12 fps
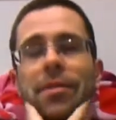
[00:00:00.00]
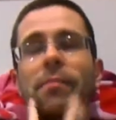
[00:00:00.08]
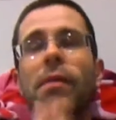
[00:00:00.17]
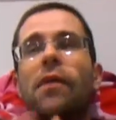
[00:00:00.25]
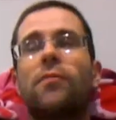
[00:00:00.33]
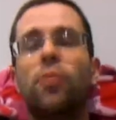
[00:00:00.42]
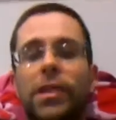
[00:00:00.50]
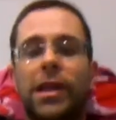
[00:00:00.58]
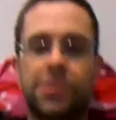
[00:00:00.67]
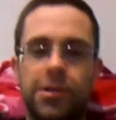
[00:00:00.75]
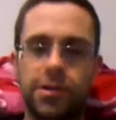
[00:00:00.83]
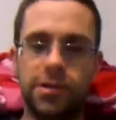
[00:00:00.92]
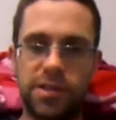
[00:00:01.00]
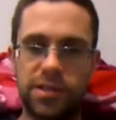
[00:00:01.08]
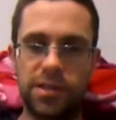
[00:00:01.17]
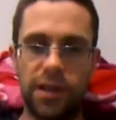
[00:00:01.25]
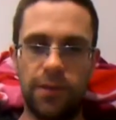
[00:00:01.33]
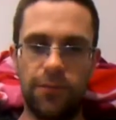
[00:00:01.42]
Marvel
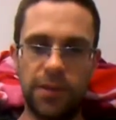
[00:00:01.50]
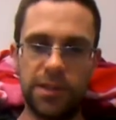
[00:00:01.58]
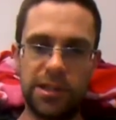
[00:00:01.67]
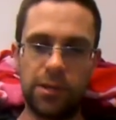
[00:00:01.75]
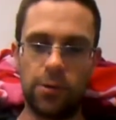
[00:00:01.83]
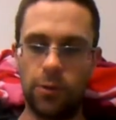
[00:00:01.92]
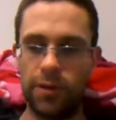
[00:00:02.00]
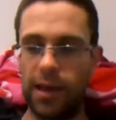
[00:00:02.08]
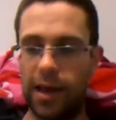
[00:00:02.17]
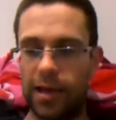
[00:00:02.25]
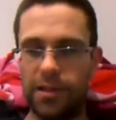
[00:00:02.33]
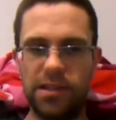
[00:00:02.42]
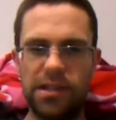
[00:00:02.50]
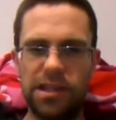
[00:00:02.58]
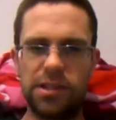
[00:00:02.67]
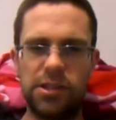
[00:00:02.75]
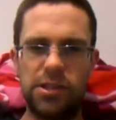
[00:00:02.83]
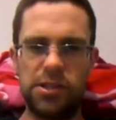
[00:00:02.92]
Legends Infinity Gauntlet, and this
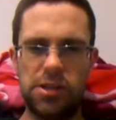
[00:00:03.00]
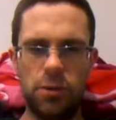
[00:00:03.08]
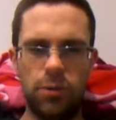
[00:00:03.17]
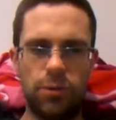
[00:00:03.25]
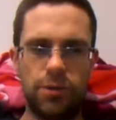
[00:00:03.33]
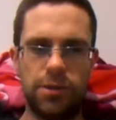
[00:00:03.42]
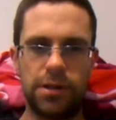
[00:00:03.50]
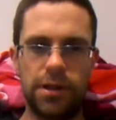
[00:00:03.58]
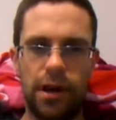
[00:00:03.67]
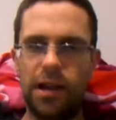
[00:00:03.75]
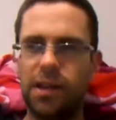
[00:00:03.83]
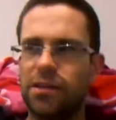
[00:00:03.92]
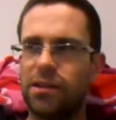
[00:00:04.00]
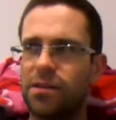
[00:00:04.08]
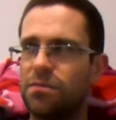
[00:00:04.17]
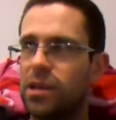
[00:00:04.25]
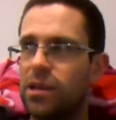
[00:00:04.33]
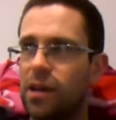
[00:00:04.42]
thing's huge. I
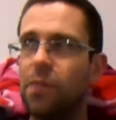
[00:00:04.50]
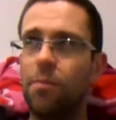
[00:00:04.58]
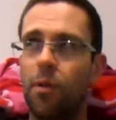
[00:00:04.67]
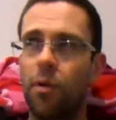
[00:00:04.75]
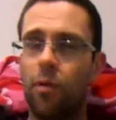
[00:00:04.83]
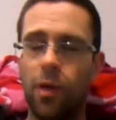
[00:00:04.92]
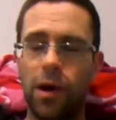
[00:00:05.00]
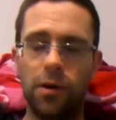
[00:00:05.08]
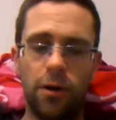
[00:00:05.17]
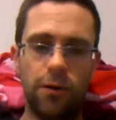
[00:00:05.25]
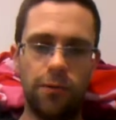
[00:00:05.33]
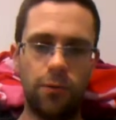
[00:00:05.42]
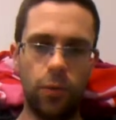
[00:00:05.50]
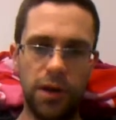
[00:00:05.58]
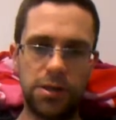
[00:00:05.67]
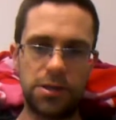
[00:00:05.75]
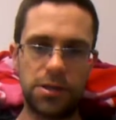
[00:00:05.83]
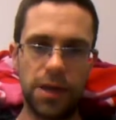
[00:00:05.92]
mean, I bought one off
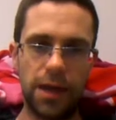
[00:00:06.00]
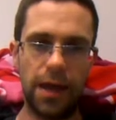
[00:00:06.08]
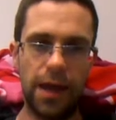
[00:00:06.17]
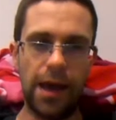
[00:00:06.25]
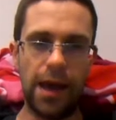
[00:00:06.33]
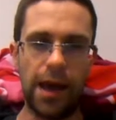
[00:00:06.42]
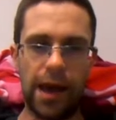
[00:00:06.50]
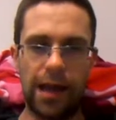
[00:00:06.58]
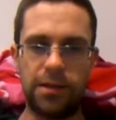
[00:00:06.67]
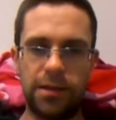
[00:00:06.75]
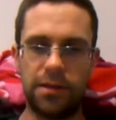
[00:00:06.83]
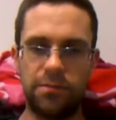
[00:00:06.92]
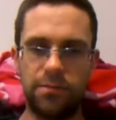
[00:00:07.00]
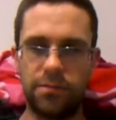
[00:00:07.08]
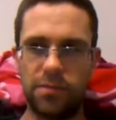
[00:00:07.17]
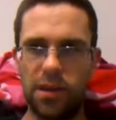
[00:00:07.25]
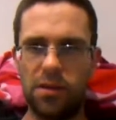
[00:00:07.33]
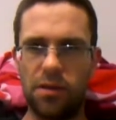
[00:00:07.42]
Wish, and
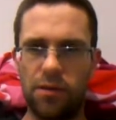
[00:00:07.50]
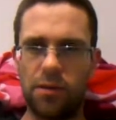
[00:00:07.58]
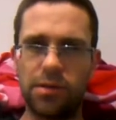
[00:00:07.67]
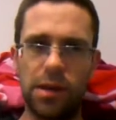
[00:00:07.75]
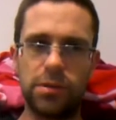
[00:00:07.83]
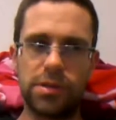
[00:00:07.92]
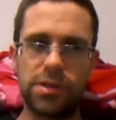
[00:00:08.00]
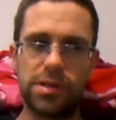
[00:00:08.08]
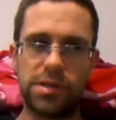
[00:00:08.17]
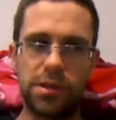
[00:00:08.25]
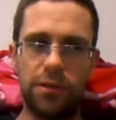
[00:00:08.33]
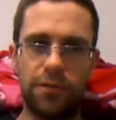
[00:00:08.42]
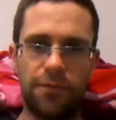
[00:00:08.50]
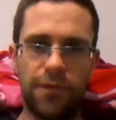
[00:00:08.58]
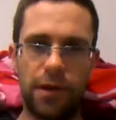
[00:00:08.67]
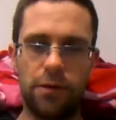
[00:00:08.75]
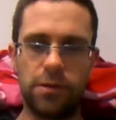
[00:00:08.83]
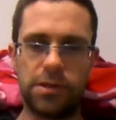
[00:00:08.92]
don't get me wrong, that was still a
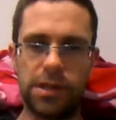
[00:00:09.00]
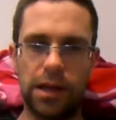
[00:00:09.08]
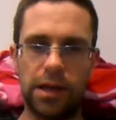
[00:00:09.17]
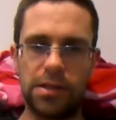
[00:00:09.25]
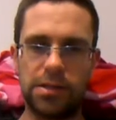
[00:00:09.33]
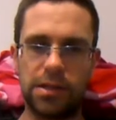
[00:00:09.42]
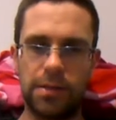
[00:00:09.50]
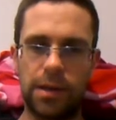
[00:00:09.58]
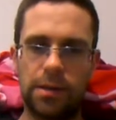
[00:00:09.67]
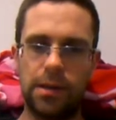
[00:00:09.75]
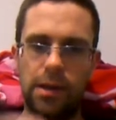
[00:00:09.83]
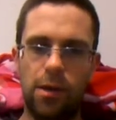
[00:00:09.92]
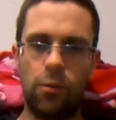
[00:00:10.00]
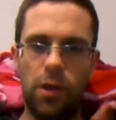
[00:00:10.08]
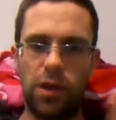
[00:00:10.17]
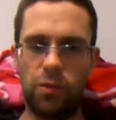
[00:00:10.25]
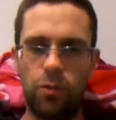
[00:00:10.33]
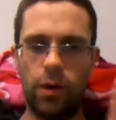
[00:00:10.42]
fair old size. I mean,
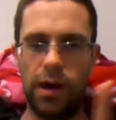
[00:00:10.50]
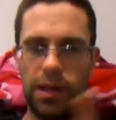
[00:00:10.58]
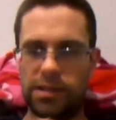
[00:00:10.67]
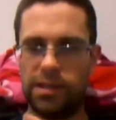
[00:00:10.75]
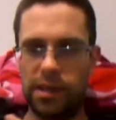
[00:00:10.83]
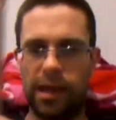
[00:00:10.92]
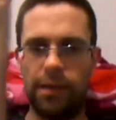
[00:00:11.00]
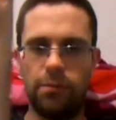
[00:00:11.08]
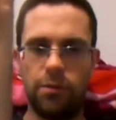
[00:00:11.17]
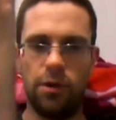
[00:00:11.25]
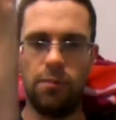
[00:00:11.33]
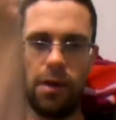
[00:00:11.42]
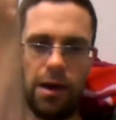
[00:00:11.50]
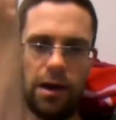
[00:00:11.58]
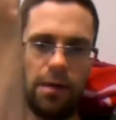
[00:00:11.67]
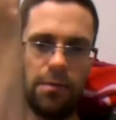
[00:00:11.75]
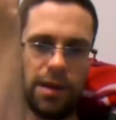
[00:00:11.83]
width-wise, it came on my arm.